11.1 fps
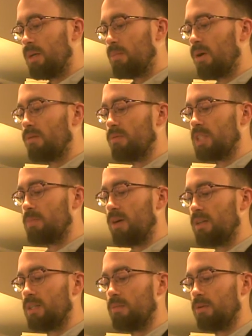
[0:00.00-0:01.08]
Part
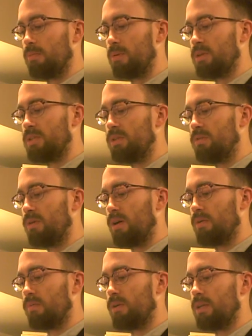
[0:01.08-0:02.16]
responsible, pursuit
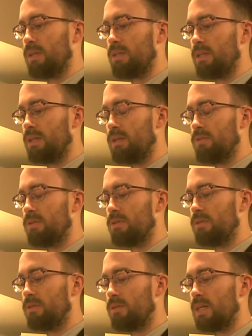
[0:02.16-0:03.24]
onward continues,
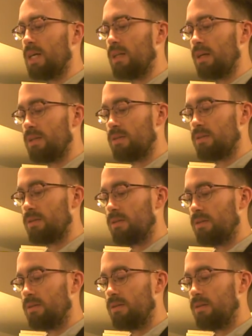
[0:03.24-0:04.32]
dilates.
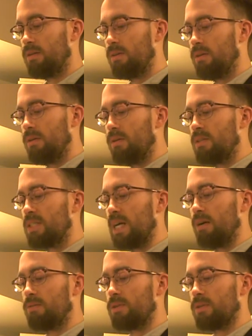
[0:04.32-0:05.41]

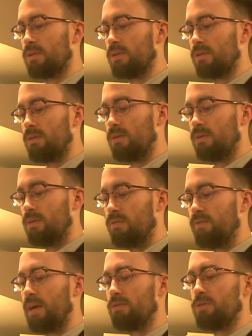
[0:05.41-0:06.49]
Sound turn,
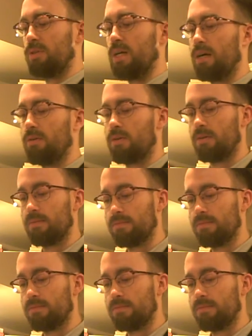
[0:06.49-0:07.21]
foundry outer